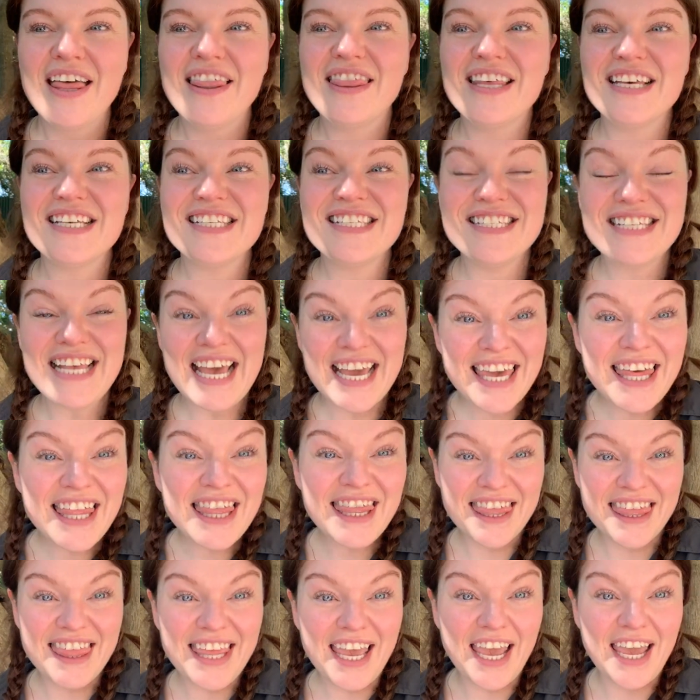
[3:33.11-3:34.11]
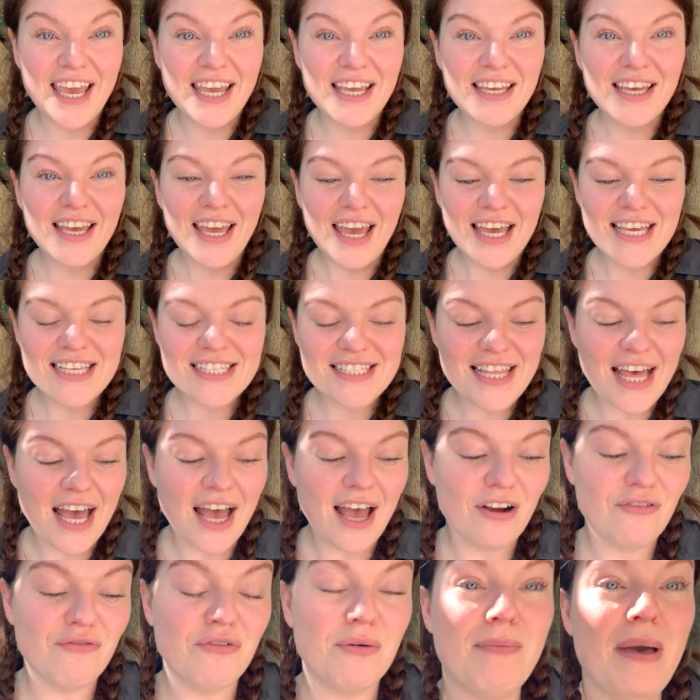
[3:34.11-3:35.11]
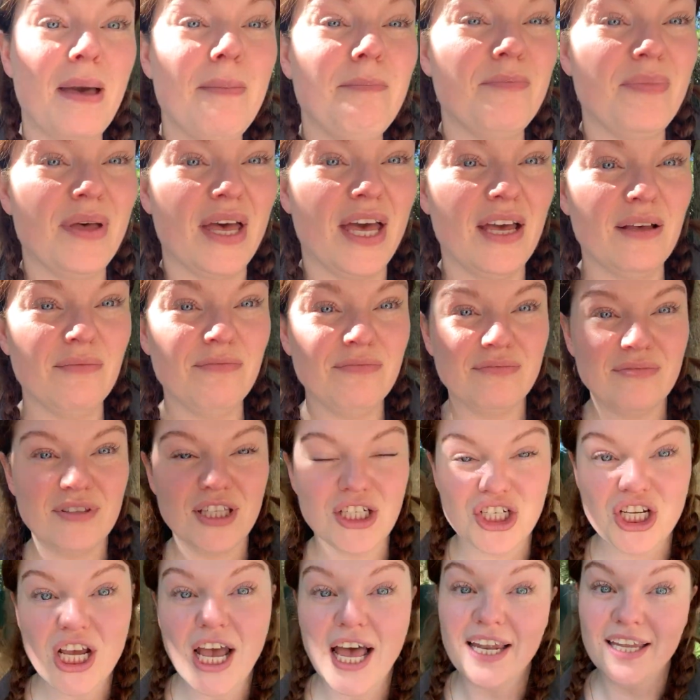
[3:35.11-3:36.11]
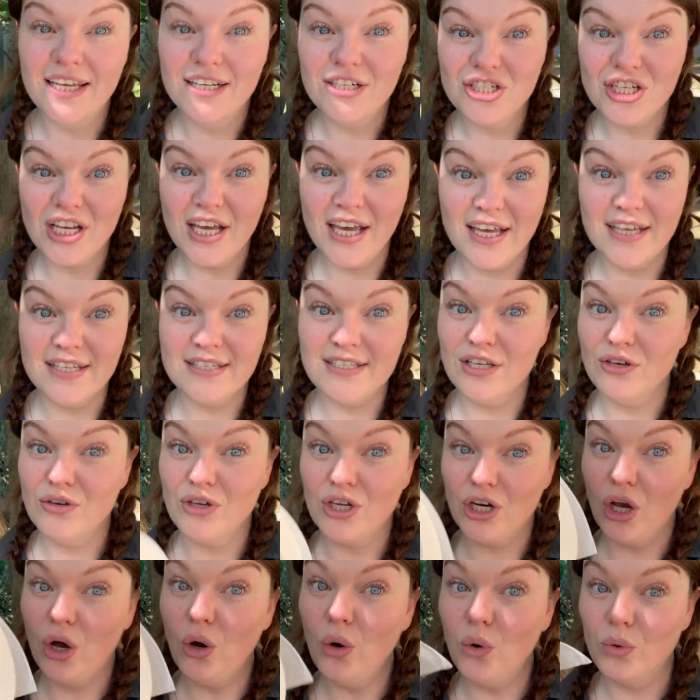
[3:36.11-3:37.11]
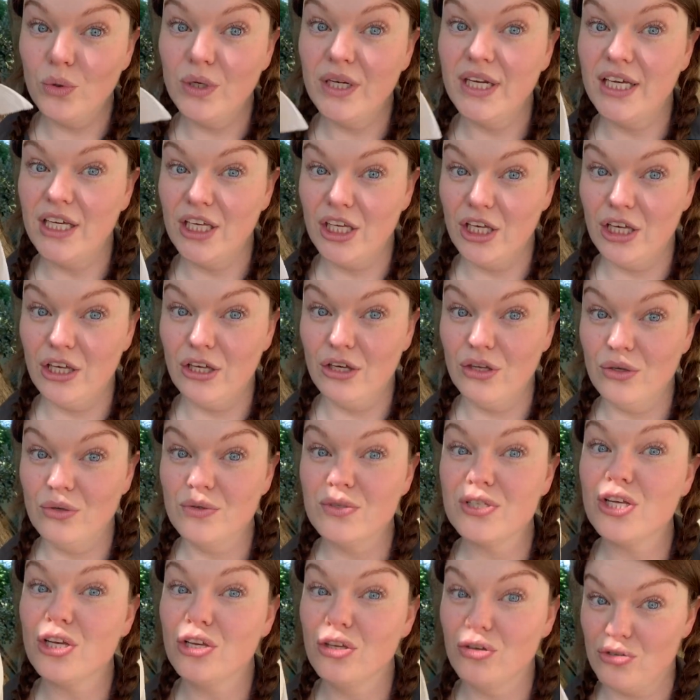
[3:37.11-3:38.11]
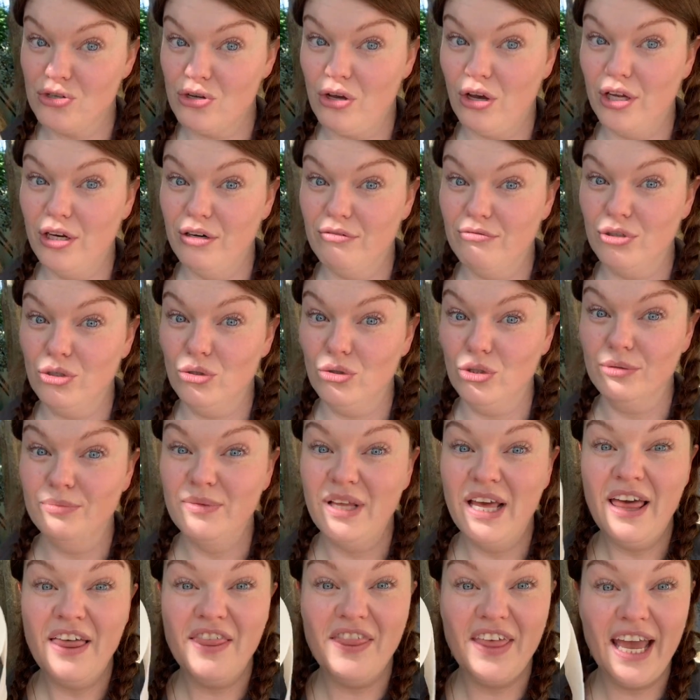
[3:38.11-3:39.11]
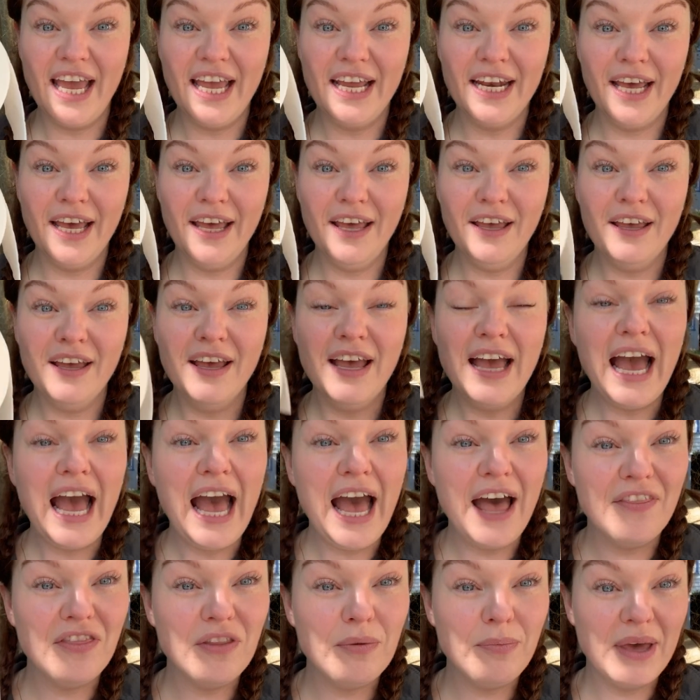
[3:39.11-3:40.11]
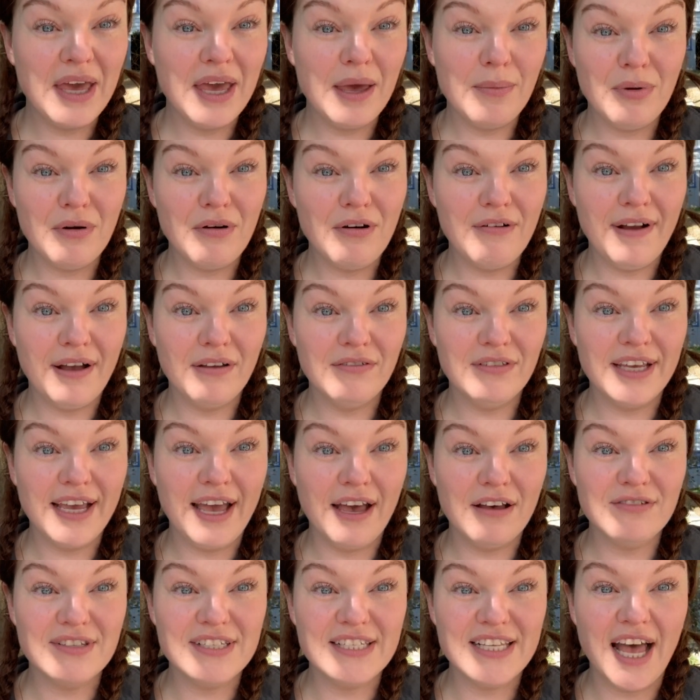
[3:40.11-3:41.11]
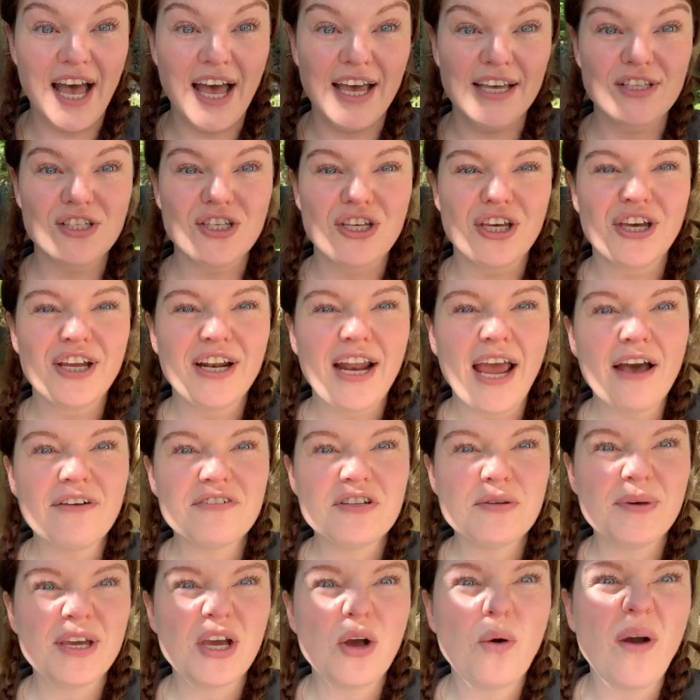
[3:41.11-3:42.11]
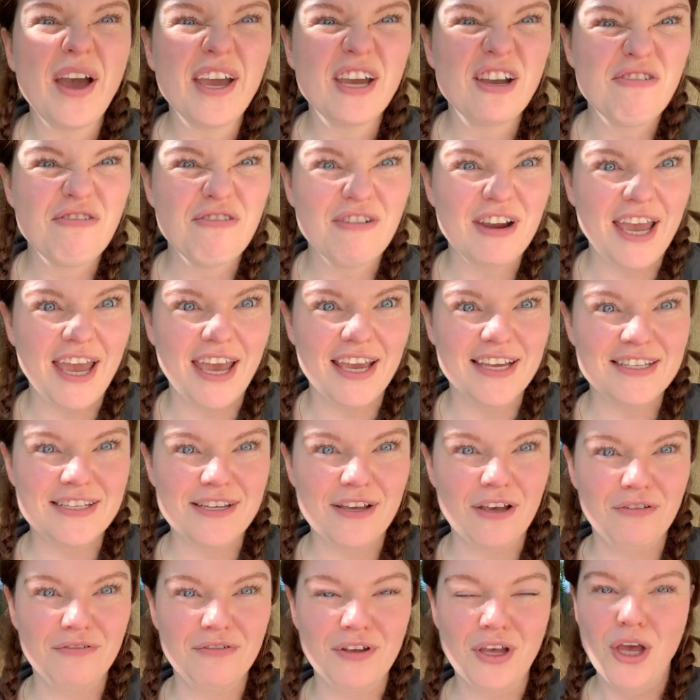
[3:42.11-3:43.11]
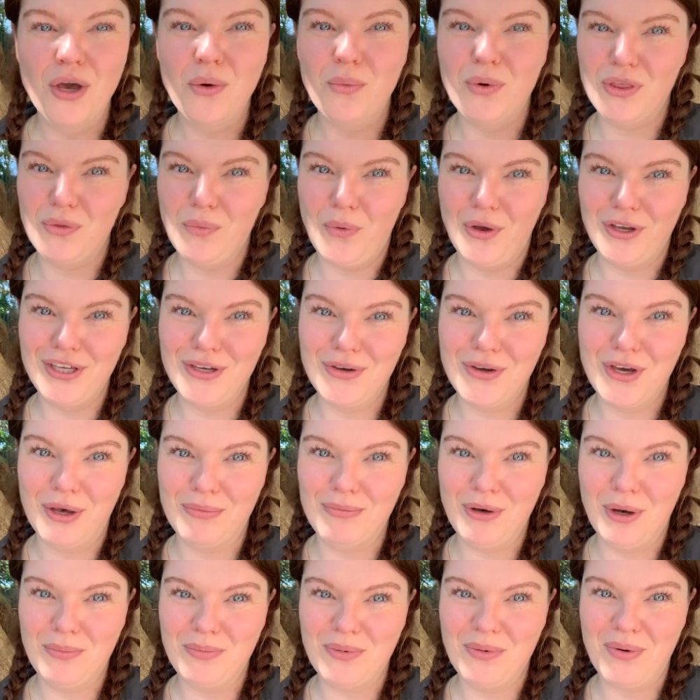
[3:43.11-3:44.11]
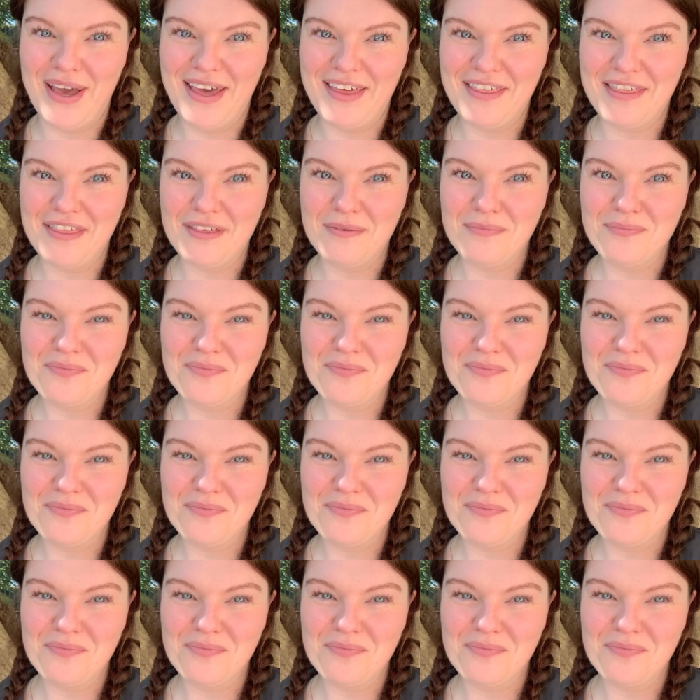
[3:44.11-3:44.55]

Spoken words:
The second thing is that remember the challenge is you can only use your toilet roll, the inner and the paper around the outside. So you're gonna have to be quite creative with what you come up with.